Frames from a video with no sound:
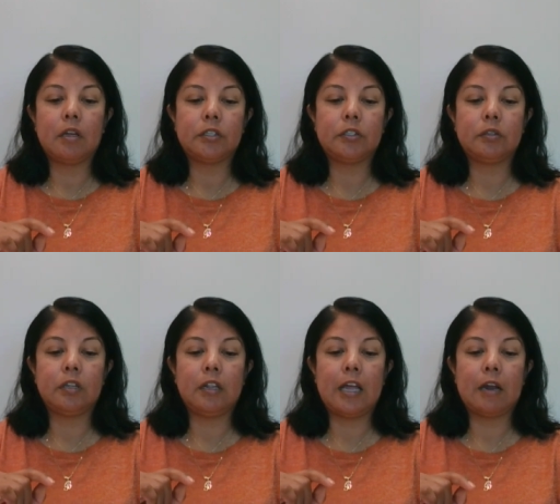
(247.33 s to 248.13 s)
to
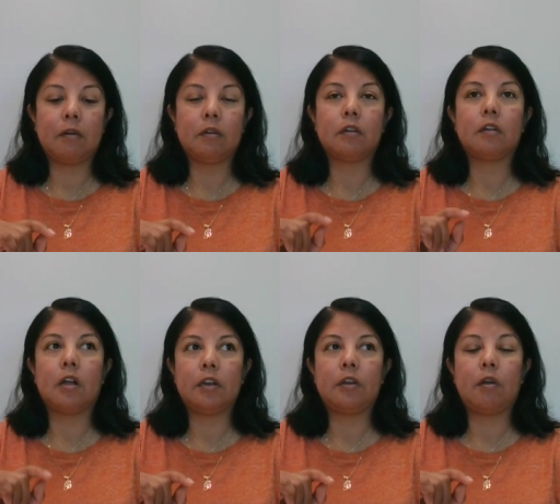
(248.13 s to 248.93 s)
the lateral
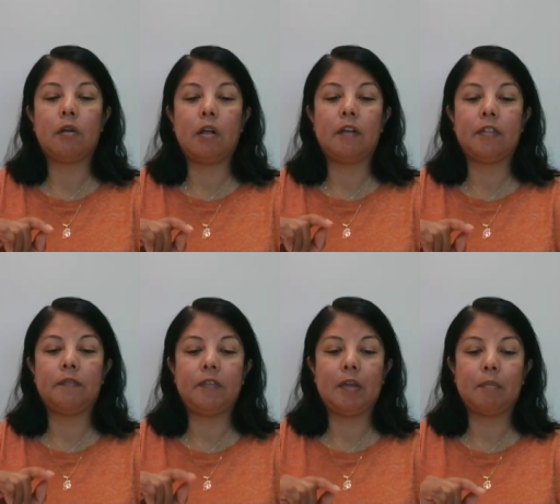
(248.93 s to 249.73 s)
condyle of the
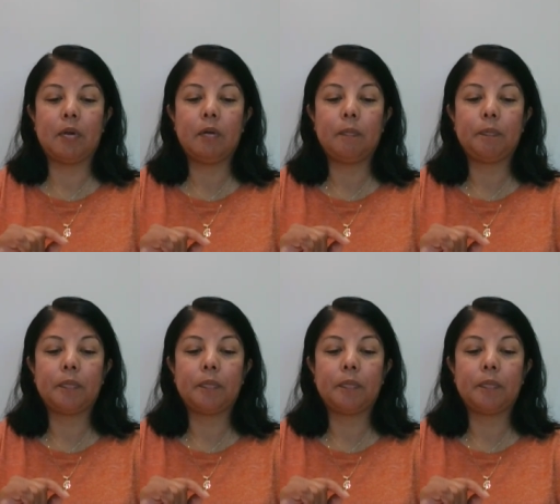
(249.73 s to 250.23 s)
femur,